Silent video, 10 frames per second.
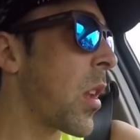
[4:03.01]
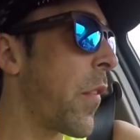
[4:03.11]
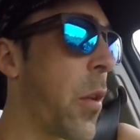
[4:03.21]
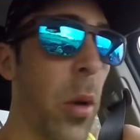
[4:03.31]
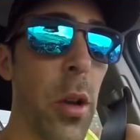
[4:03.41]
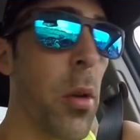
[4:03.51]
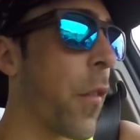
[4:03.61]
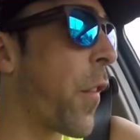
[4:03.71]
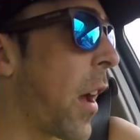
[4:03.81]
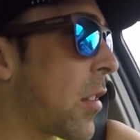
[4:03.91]
If he wanted to
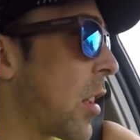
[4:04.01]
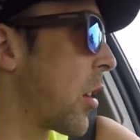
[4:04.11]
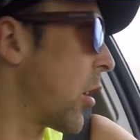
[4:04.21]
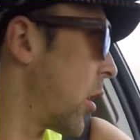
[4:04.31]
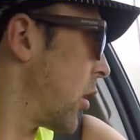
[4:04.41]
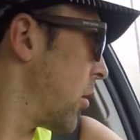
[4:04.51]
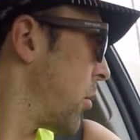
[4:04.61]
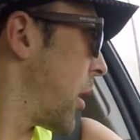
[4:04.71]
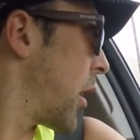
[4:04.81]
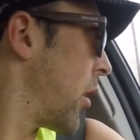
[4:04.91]
run fast, he could,
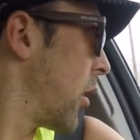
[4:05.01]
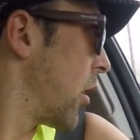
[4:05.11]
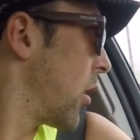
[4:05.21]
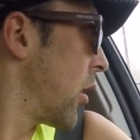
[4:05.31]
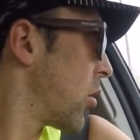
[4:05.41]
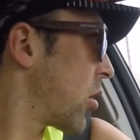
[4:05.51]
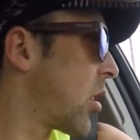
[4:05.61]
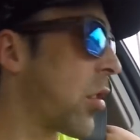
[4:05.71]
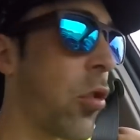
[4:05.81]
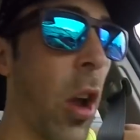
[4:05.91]
but just
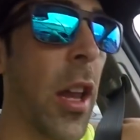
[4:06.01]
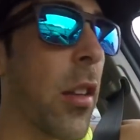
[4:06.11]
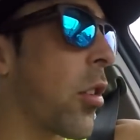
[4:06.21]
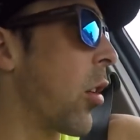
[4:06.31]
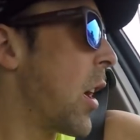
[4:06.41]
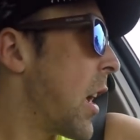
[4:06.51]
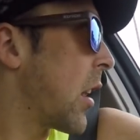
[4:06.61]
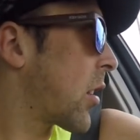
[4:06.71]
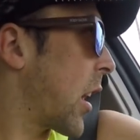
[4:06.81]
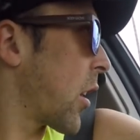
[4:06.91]
his training. So
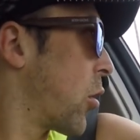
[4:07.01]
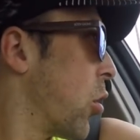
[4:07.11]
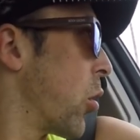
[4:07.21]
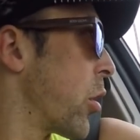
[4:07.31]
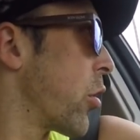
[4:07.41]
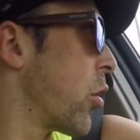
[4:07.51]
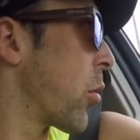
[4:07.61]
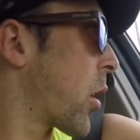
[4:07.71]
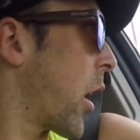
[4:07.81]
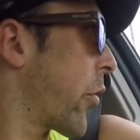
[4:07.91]
it's kind of cool when you're doing
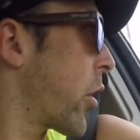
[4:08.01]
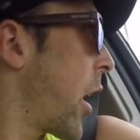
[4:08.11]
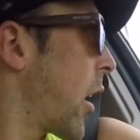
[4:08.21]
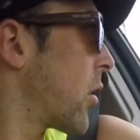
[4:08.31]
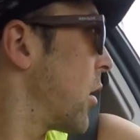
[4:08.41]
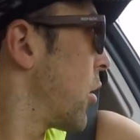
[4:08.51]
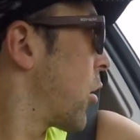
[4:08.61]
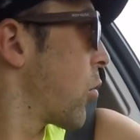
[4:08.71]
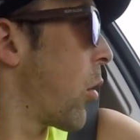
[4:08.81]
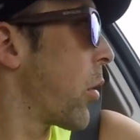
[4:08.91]
a recovery day because then you
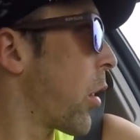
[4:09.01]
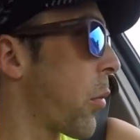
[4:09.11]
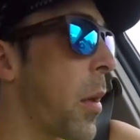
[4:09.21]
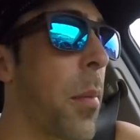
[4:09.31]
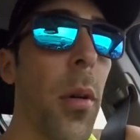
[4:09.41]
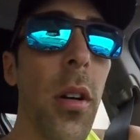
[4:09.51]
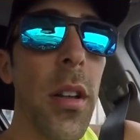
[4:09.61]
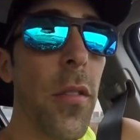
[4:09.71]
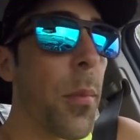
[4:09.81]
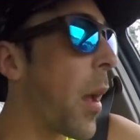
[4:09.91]
can run with other people at
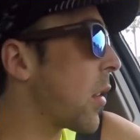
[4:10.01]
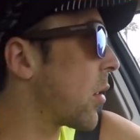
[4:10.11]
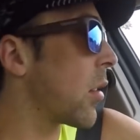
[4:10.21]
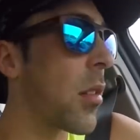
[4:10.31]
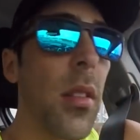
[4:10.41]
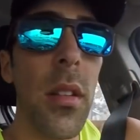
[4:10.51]
different paces.